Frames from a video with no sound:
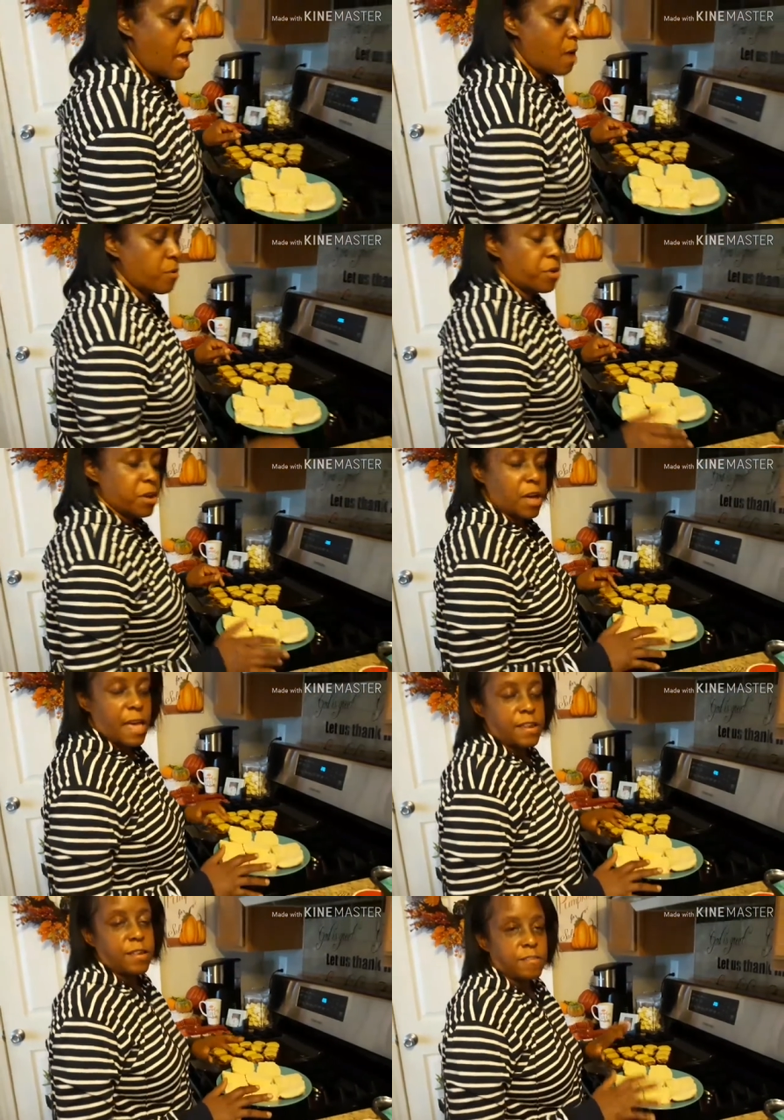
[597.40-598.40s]
And we're going to go
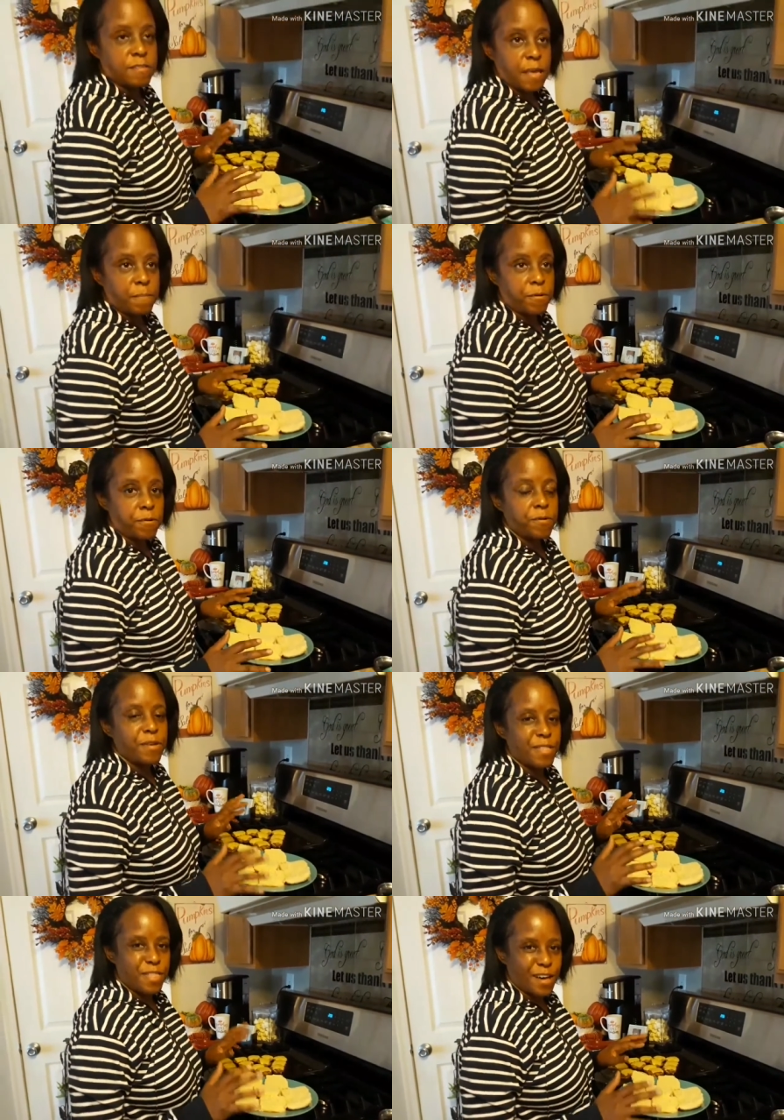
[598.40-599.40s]
ahead and assemble
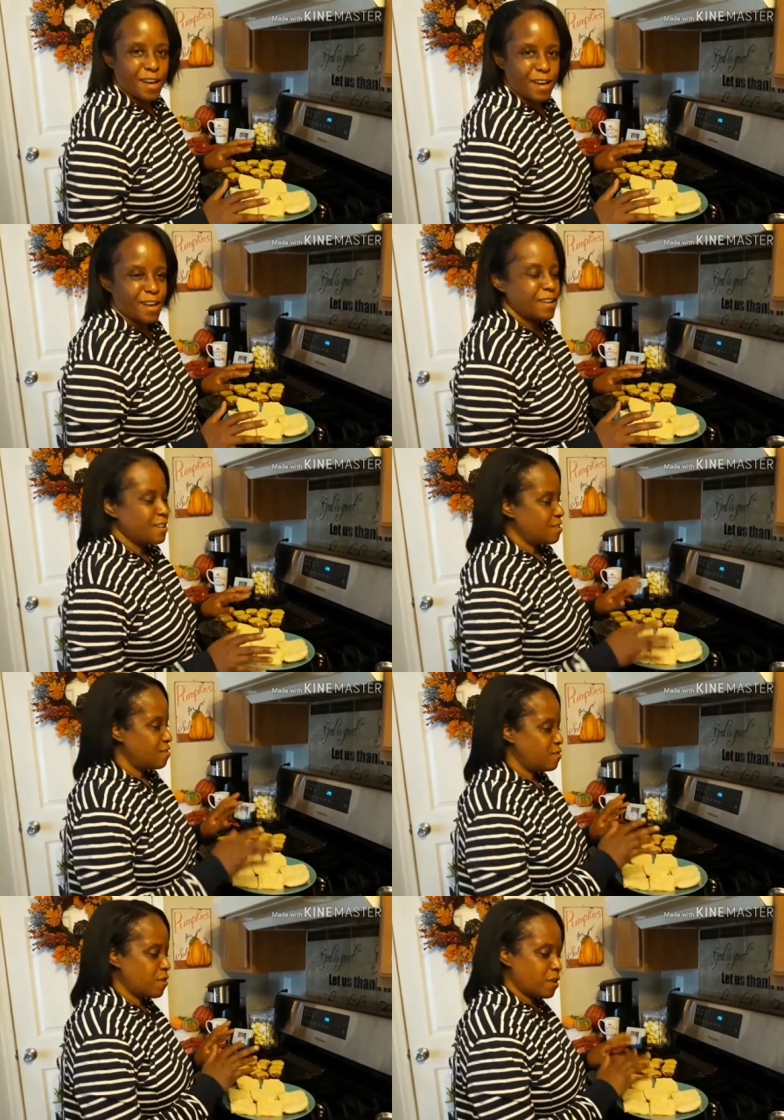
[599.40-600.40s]
the
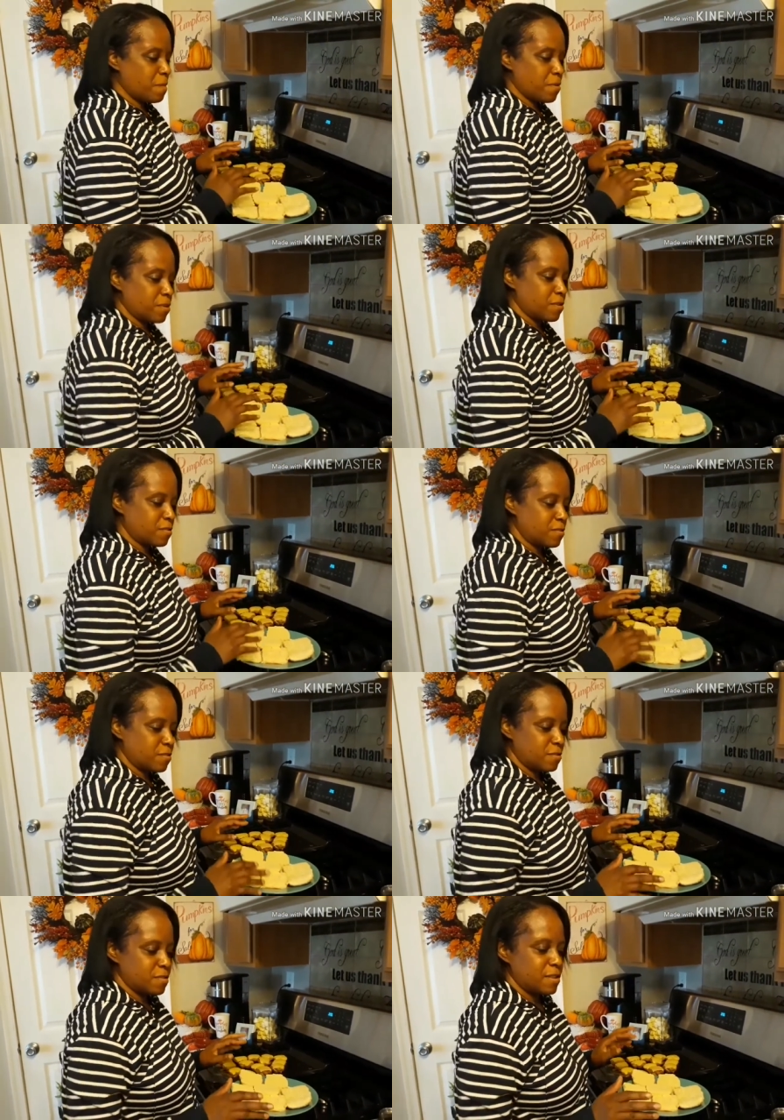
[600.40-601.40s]
turkey burgers.